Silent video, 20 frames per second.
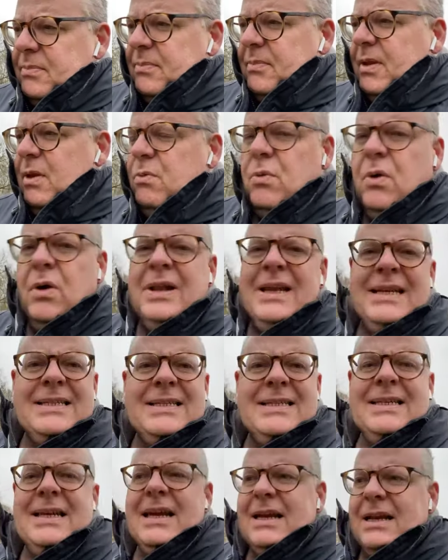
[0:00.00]
What
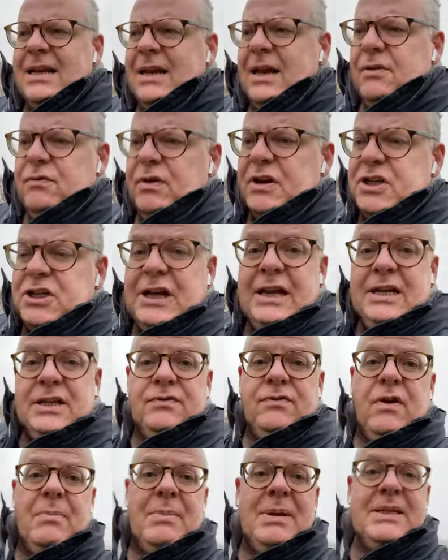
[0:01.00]
it originates
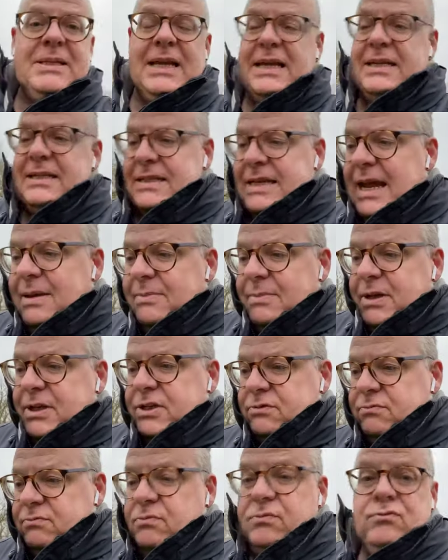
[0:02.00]
from, its name
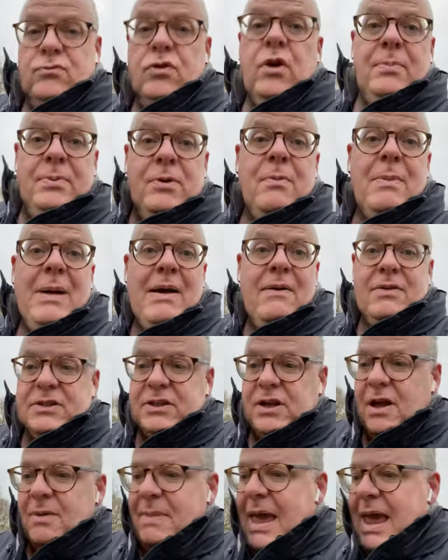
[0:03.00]
is tropical
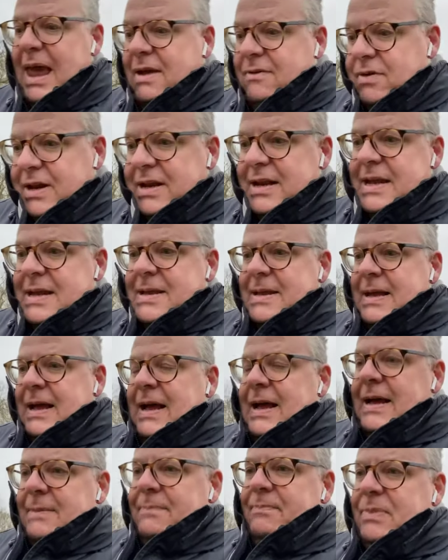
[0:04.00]
maritime air, and
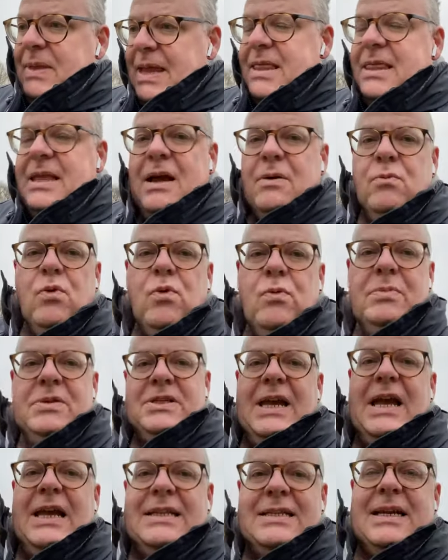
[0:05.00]
in that warm
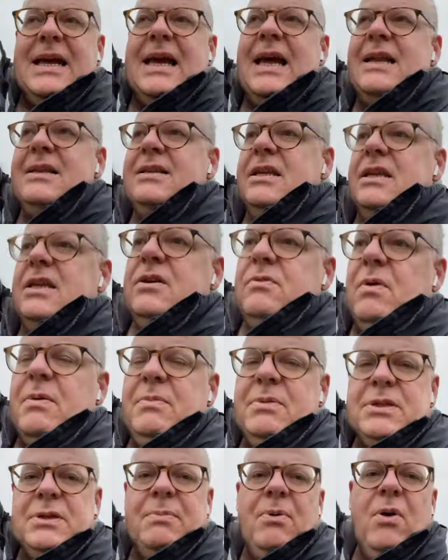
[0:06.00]
sector, and you won't
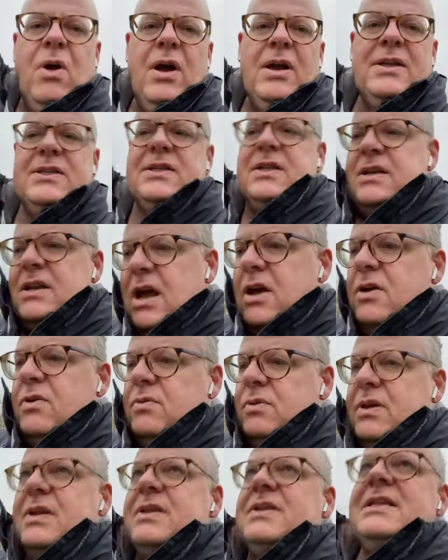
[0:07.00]
be surprised to know
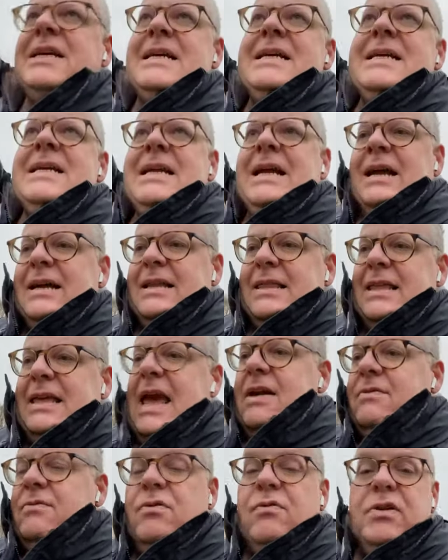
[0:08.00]
that the
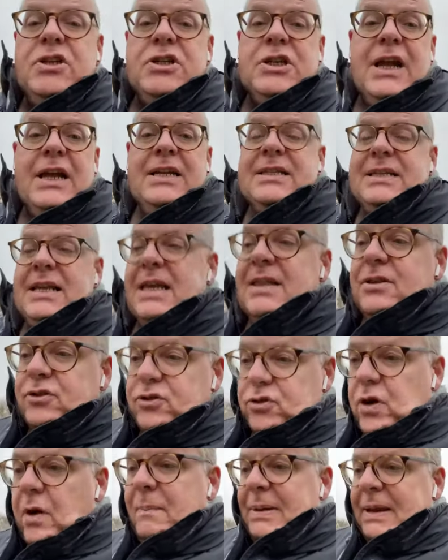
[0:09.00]
air originates in the
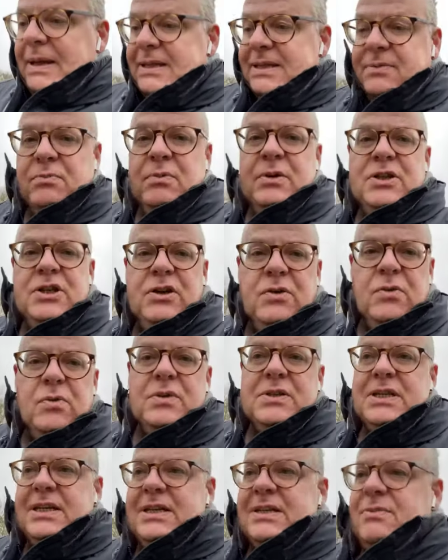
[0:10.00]
tropics, which of
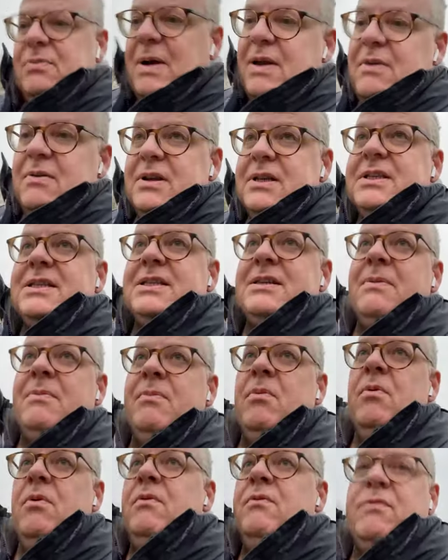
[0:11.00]
course is where it's
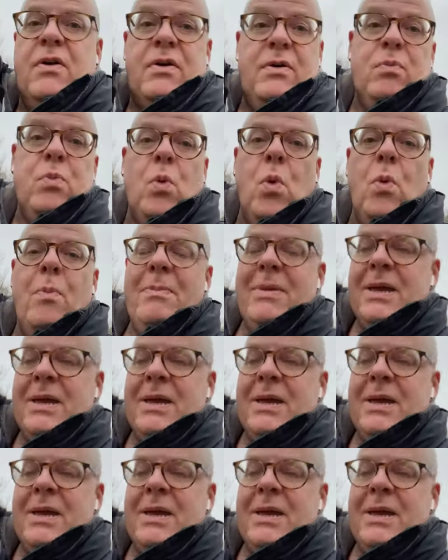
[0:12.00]
very warm.